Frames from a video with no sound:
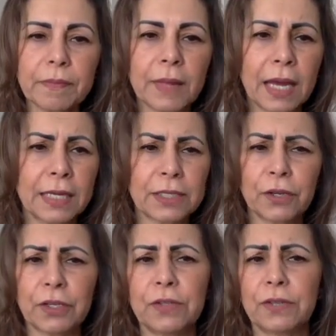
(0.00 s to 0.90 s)
and it's gone
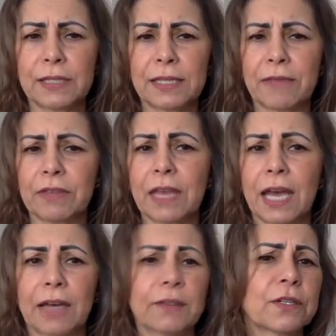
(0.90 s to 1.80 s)
into the 7th
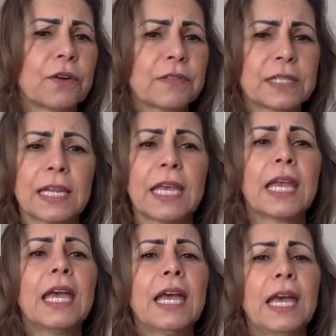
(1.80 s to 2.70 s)
house. So obviously
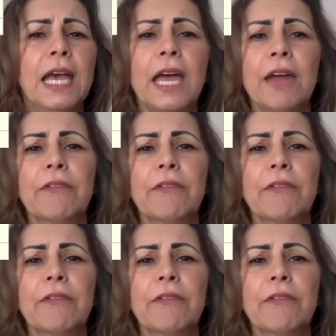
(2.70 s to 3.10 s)
her